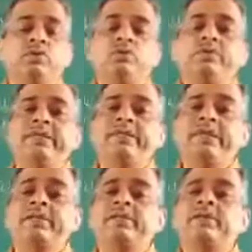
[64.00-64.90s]
to
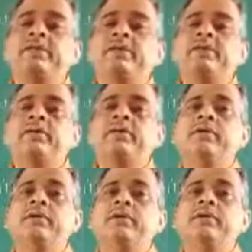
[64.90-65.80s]
create
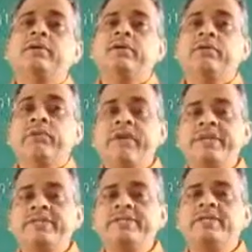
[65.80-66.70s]

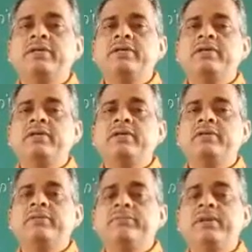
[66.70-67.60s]
queries,
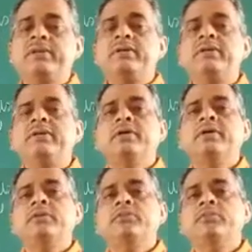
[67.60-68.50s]
but
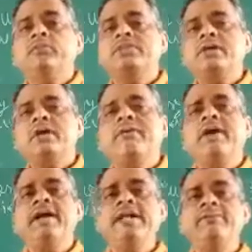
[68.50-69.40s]
most of
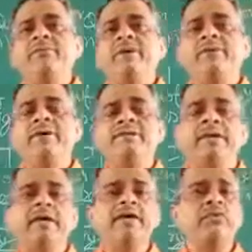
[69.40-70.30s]
RDBMS
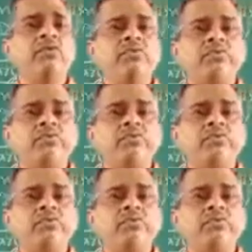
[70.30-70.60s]
has no